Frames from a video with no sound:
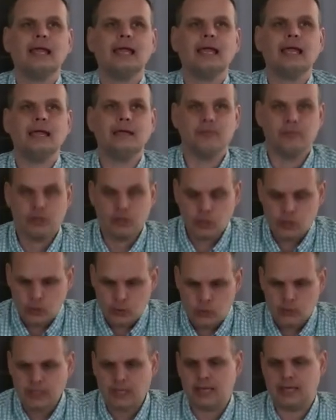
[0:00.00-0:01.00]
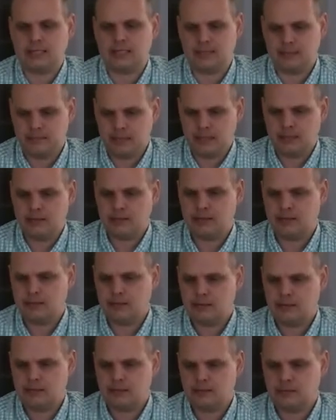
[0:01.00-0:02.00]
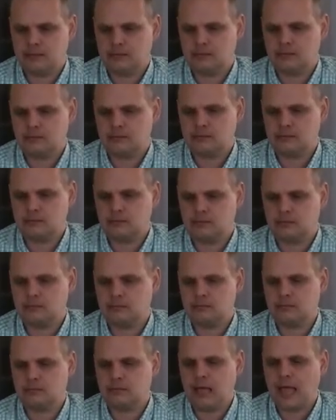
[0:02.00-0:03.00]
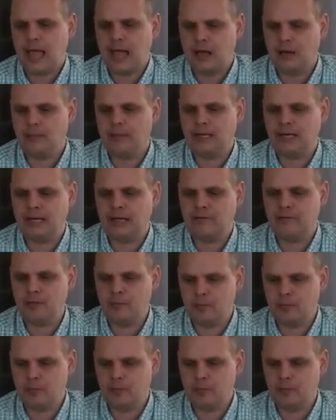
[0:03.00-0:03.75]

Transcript: In the New Testament, how many of the